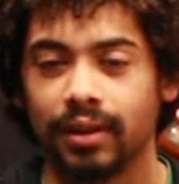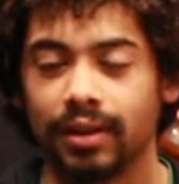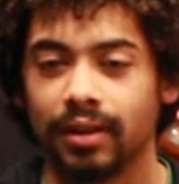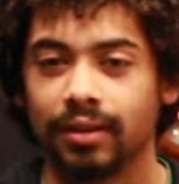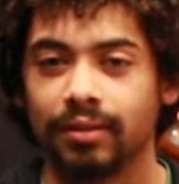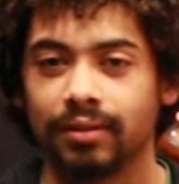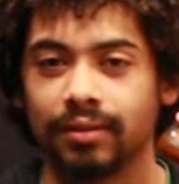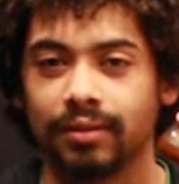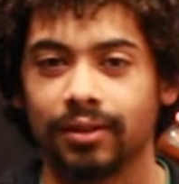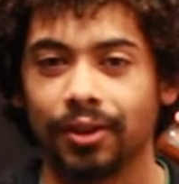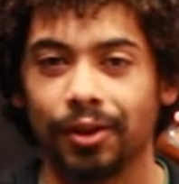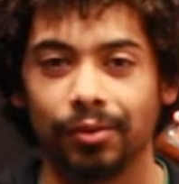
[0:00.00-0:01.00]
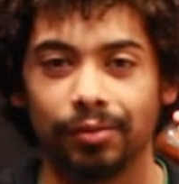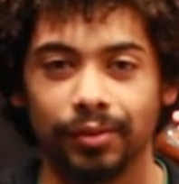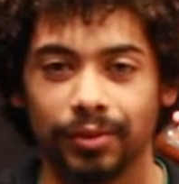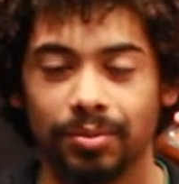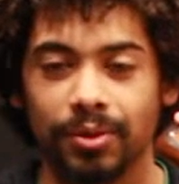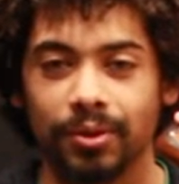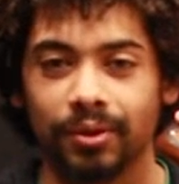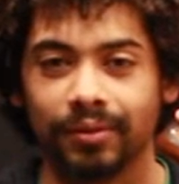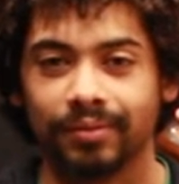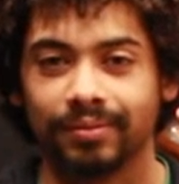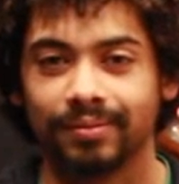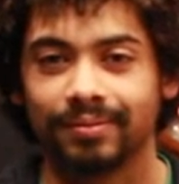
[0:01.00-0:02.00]
And then golf was born
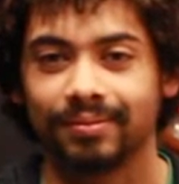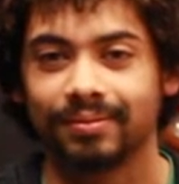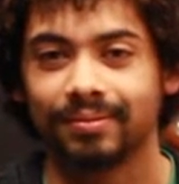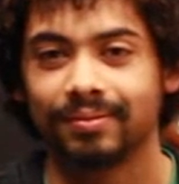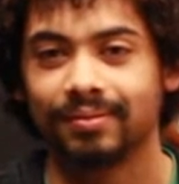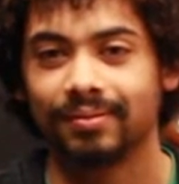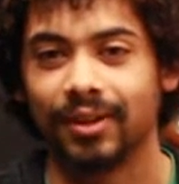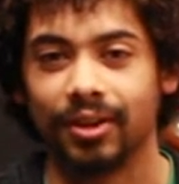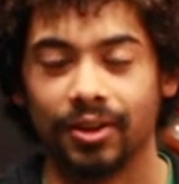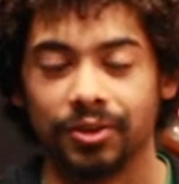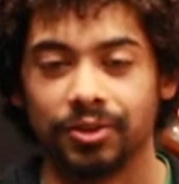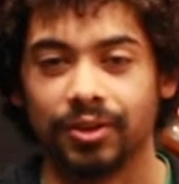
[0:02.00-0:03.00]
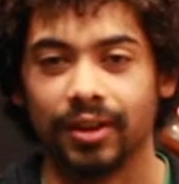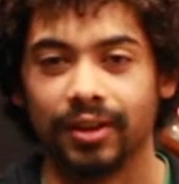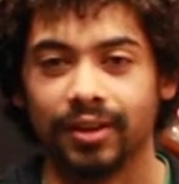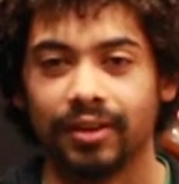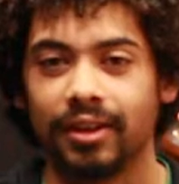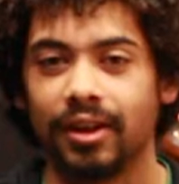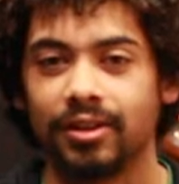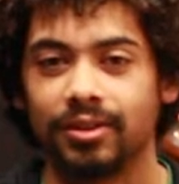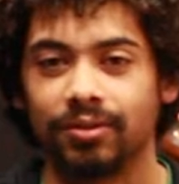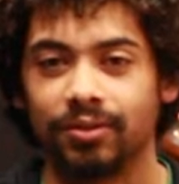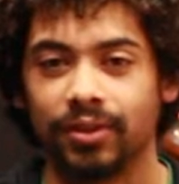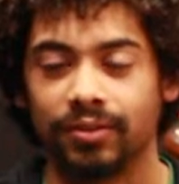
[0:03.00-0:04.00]
in Australia in the
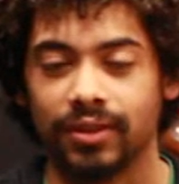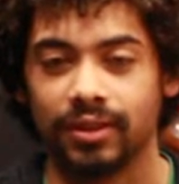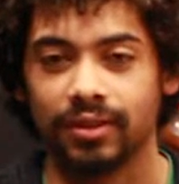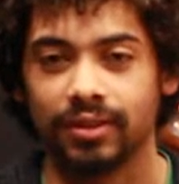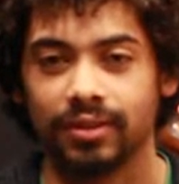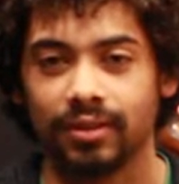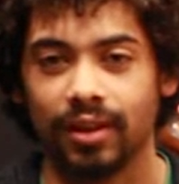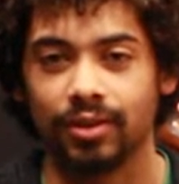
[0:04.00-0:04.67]
1850s